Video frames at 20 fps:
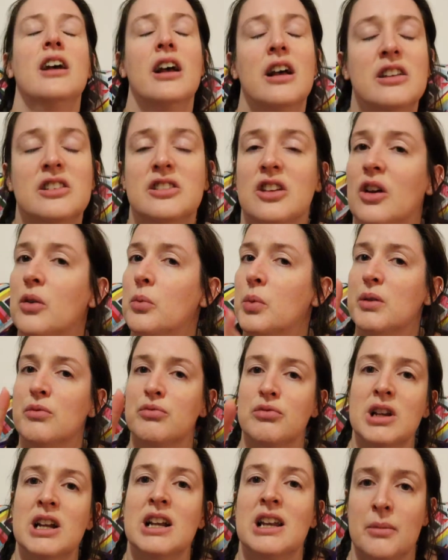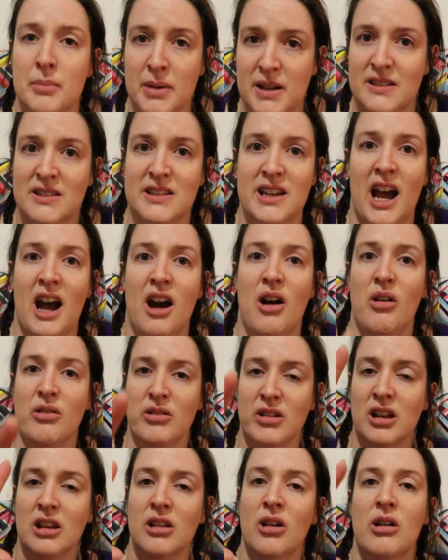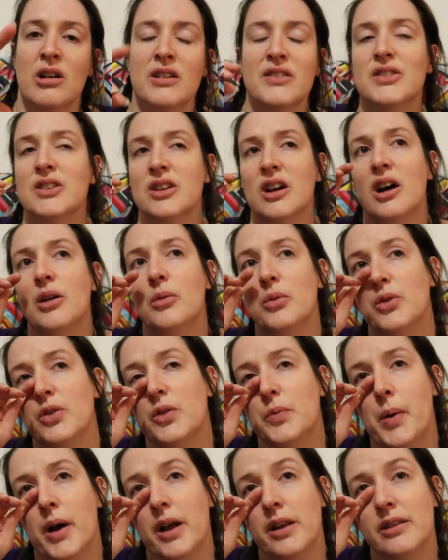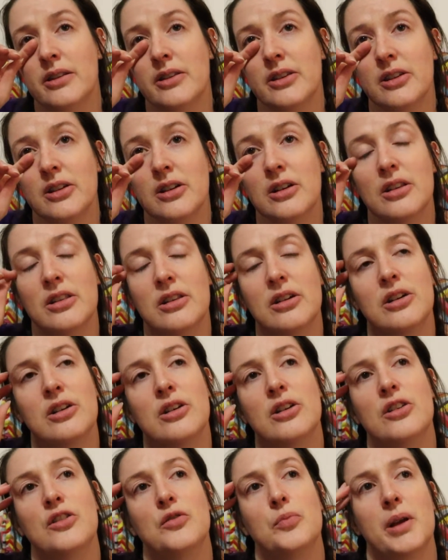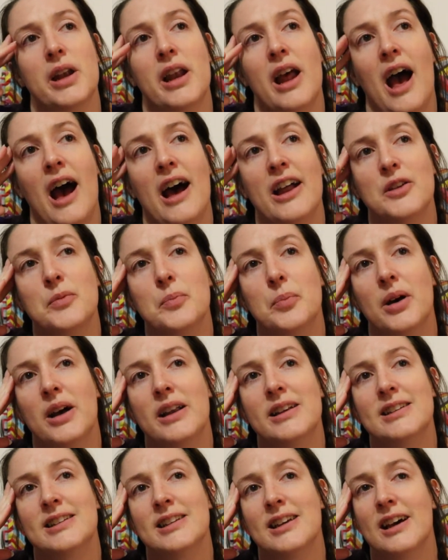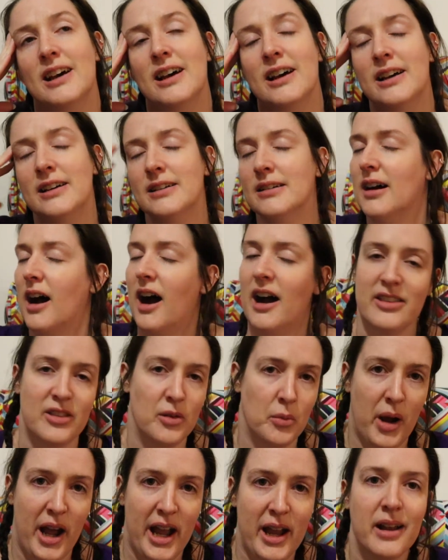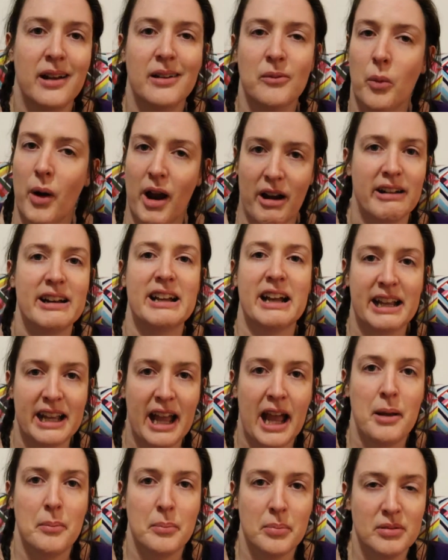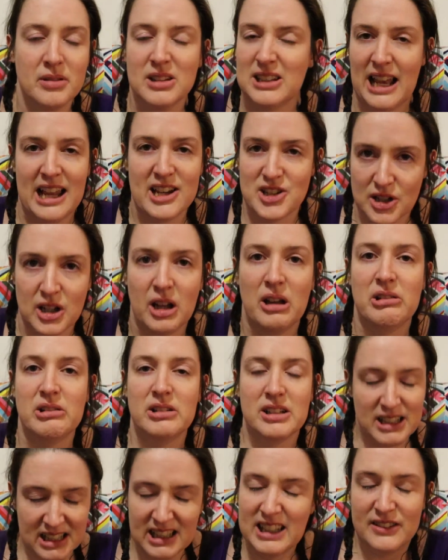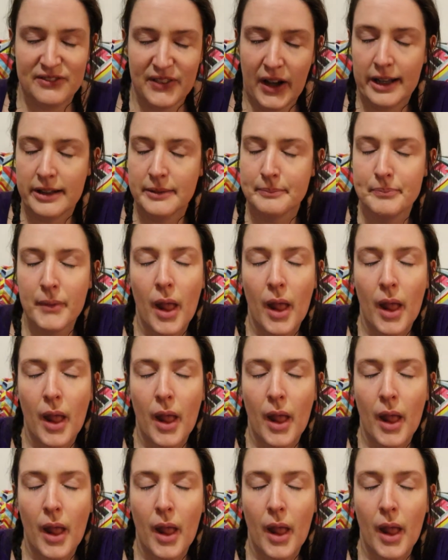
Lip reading: So we really missed out on a lot of Star Wars puns that could have been had. But either way, wearing a cape/cloak is fun.